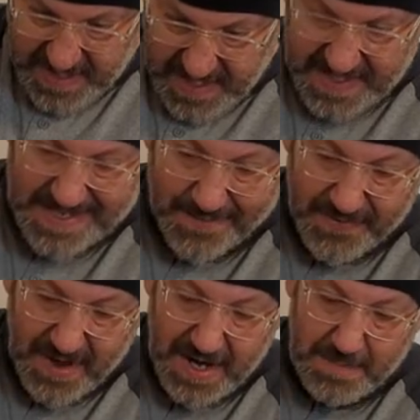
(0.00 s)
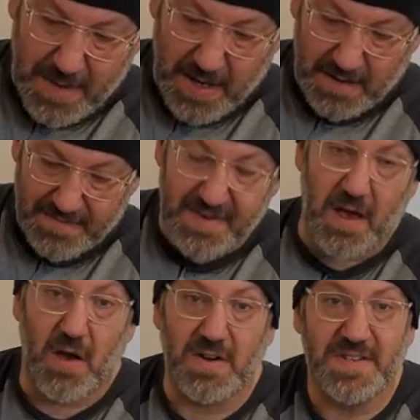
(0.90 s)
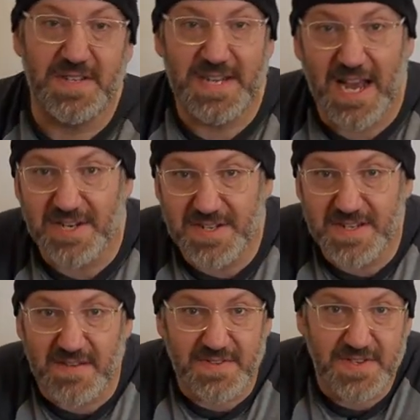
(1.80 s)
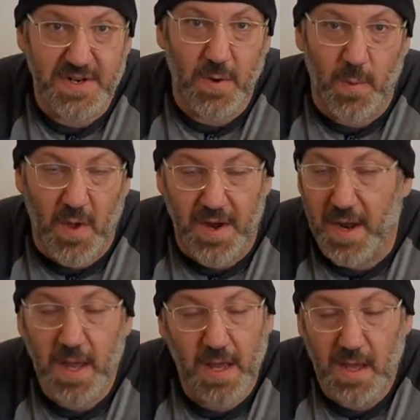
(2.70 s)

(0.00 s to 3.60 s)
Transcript: it is a Symphonic Model VR-701